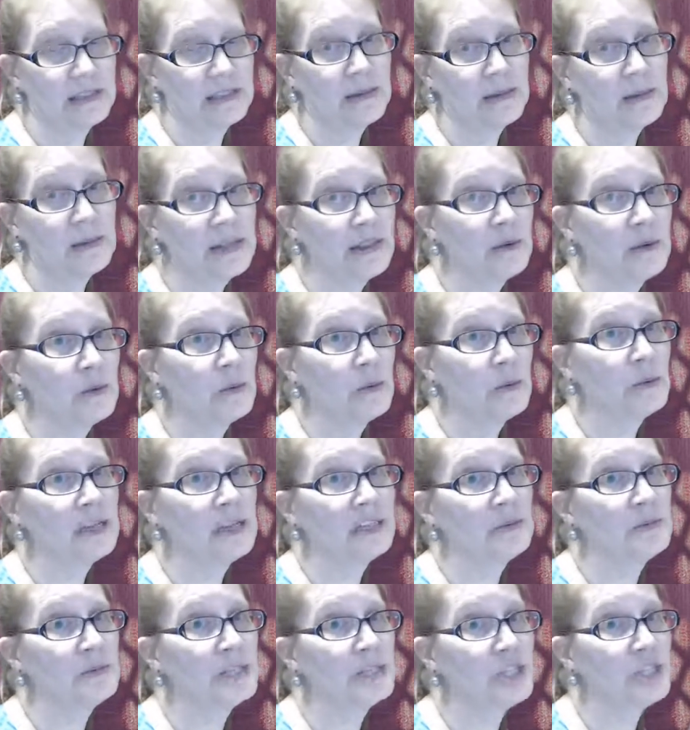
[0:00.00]
Does that mean they were
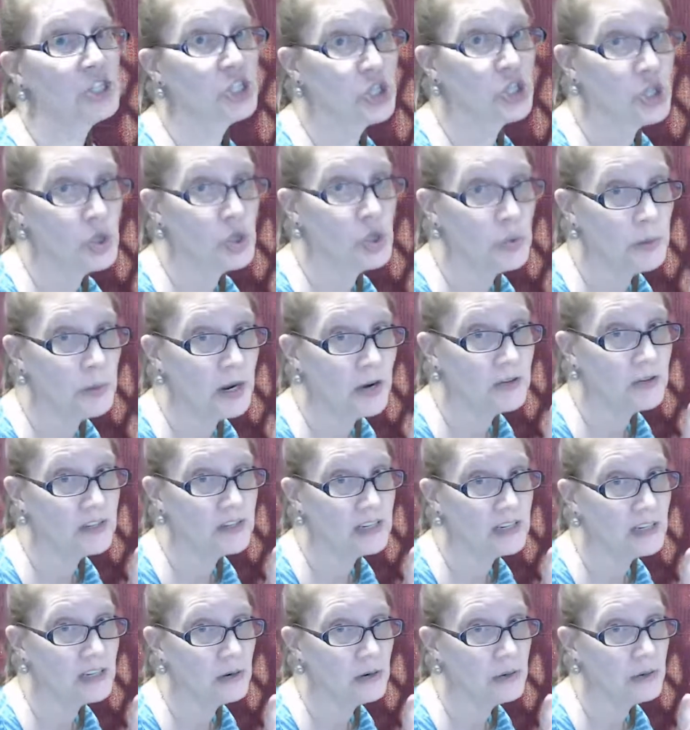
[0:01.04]
meant to be two pairs
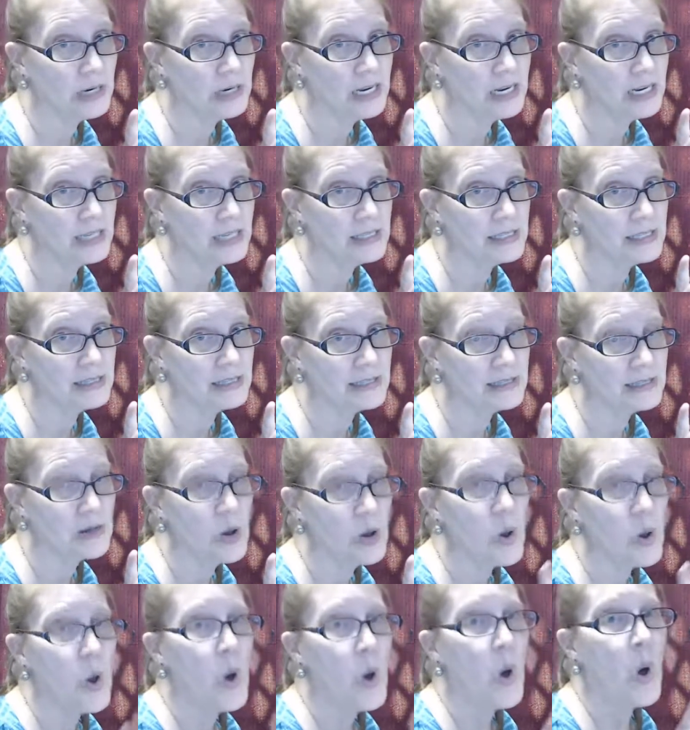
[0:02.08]
of earrings
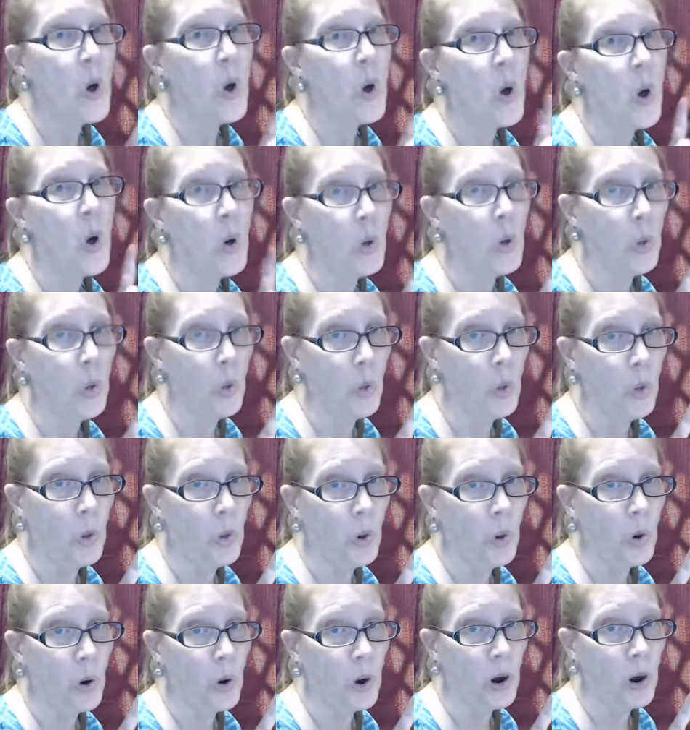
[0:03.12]

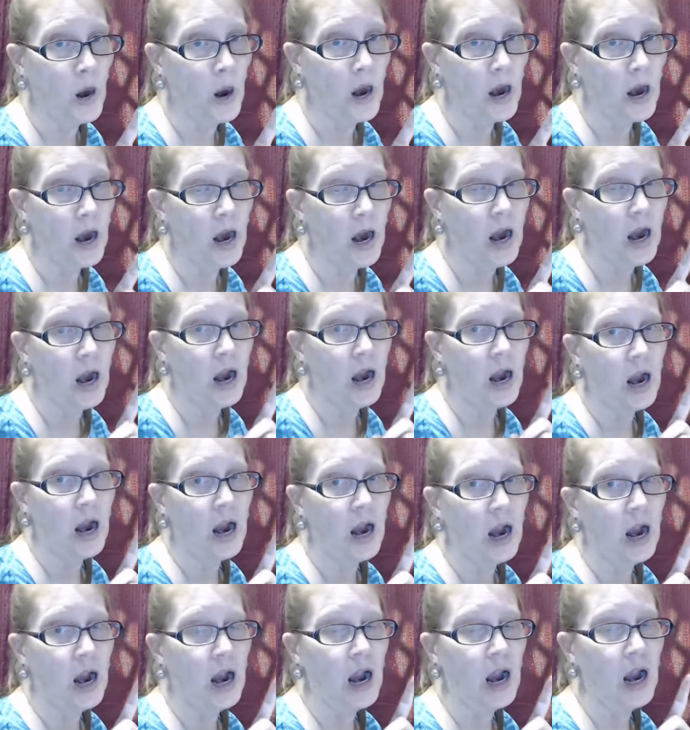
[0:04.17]
or
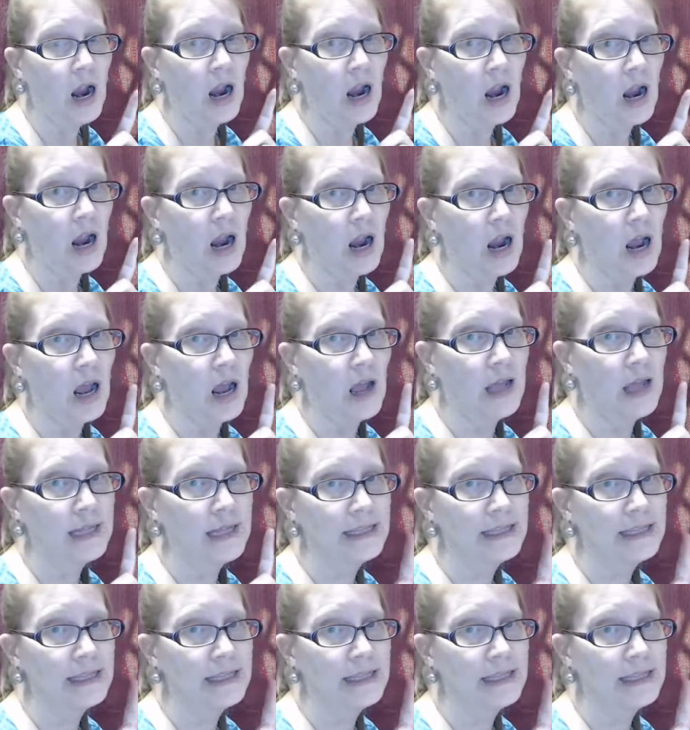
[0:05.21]
a